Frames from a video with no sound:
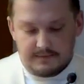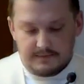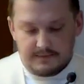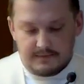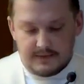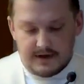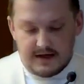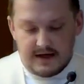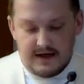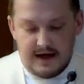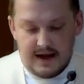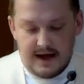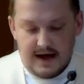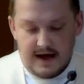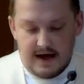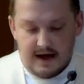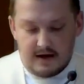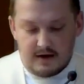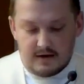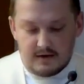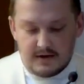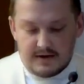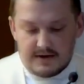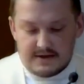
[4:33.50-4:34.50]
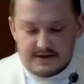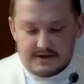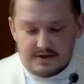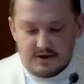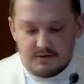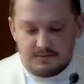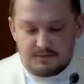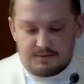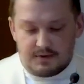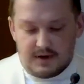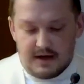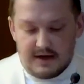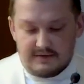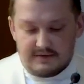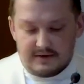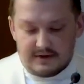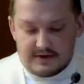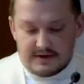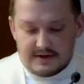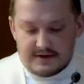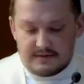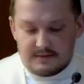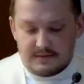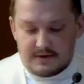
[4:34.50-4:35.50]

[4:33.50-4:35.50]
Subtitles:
And now it's so prevalent,